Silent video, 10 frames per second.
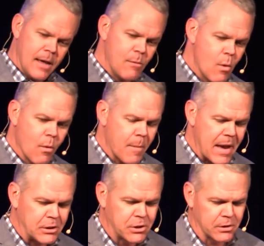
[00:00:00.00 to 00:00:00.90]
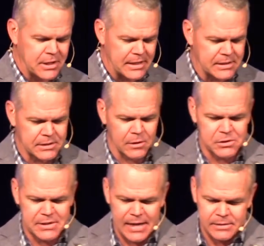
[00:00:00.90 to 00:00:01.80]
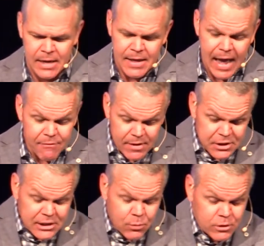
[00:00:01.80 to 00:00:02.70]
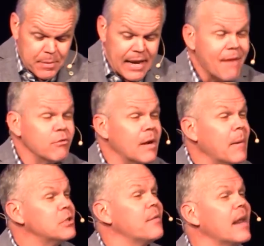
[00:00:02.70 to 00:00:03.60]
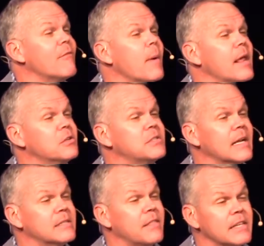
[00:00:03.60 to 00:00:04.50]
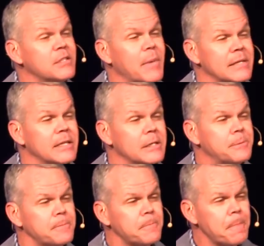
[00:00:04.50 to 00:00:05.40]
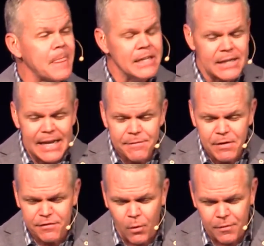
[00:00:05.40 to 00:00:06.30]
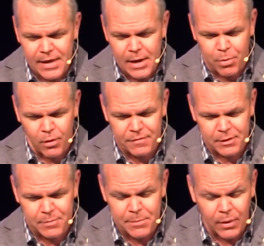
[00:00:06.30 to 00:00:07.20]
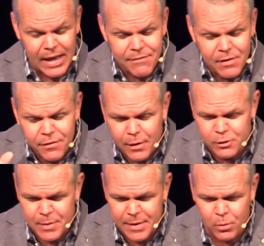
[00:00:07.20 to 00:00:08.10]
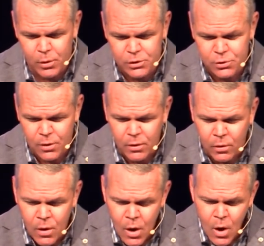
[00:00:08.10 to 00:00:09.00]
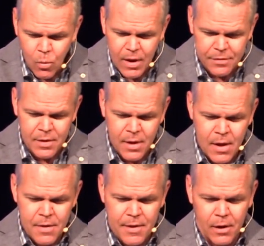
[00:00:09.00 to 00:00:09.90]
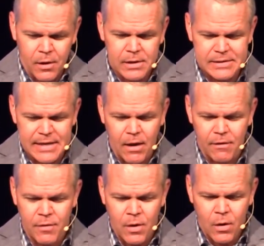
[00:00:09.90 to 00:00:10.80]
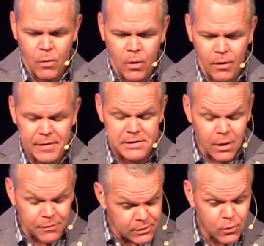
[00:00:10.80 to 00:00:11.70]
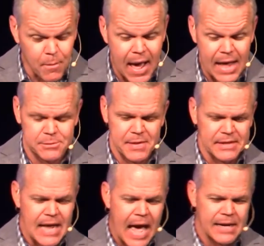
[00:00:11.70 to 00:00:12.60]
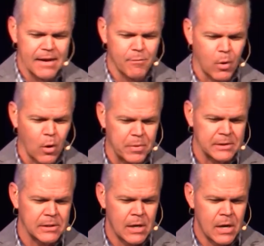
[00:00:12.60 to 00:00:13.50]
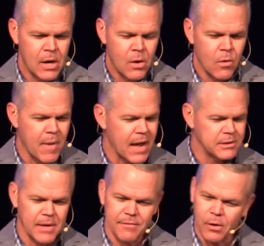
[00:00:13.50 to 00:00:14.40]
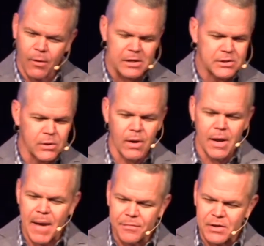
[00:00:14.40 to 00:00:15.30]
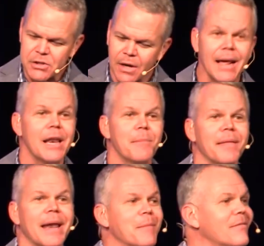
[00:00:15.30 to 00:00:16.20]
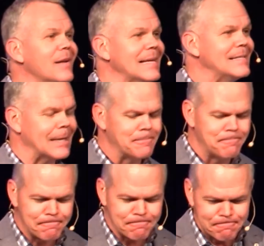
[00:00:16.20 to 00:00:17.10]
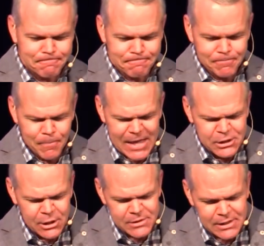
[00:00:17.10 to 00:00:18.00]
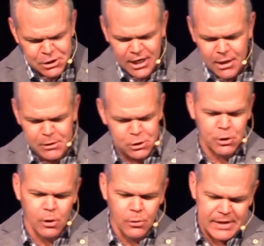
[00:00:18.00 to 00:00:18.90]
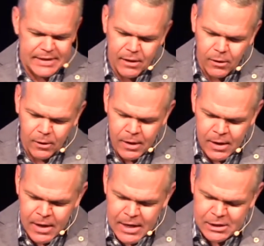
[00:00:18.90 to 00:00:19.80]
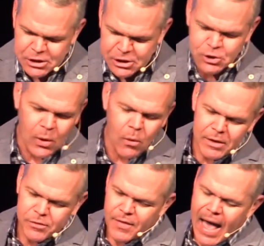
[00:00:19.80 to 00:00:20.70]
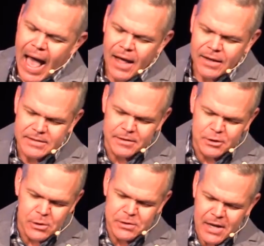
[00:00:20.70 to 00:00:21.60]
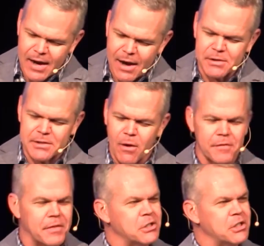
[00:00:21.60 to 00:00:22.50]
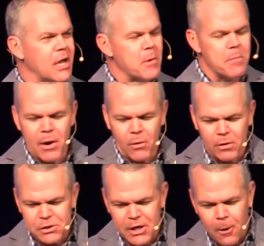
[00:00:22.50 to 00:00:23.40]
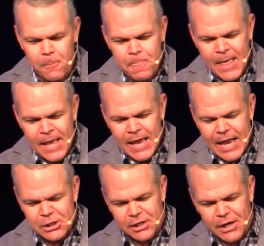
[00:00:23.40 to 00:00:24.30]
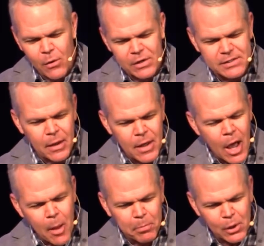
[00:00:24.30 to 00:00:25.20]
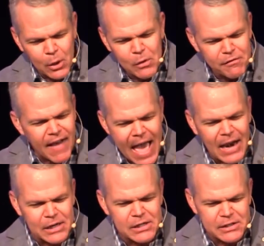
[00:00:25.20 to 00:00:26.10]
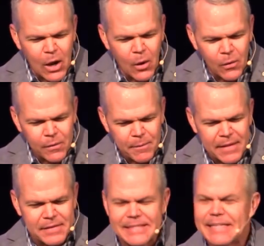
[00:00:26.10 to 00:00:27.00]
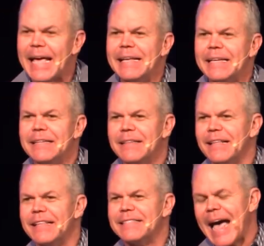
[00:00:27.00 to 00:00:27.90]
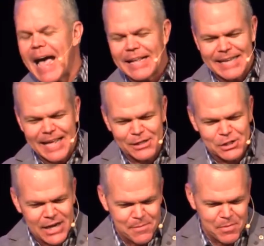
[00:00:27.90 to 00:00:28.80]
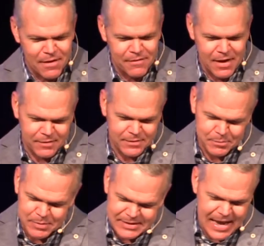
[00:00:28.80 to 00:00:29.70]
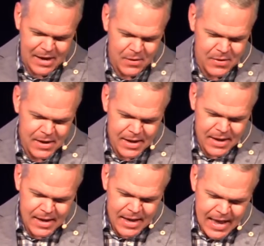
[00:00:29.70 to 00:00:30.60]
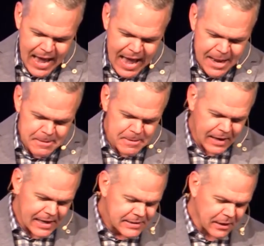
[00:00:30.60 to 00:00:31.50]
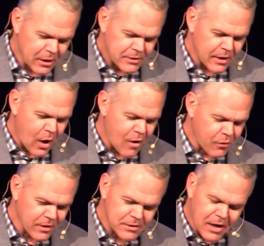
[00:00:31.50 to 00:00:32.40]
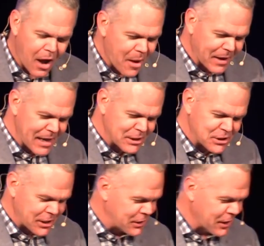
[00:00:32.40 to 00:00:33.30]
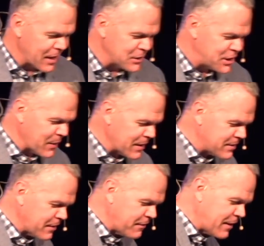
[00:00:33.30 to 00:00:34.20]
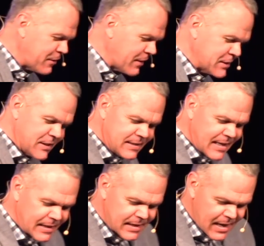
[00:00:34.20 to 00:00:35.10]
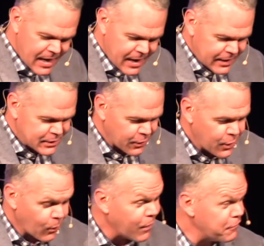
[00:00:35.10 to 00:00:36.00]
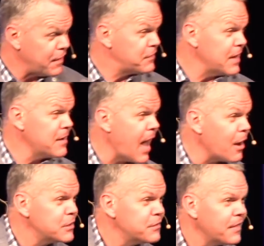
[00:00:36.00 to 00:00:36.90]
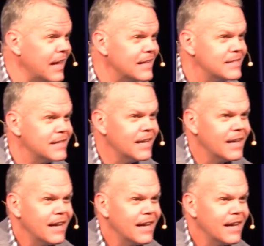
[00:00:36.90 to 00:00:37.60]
And we want to make sure Jesus understands, Jesus wants to make sure that everybody understands that this message is even for the imperfect people, even for those people who struggle with their self-worth. And so this reminds me, this idea of purpose, reminds me of a great story about this young lady by the name of Lisa. She was a gem and jewelry dealer, and she's strolling through the aisles in Tucson, Arizona at the gem and mineral show. And she noticed a blue violet stone about the size and the shape of a potato. And Lisa looked it over as calmly as she could, and she went to the vendor and she says, "Sir, you're wanting $15 for this?"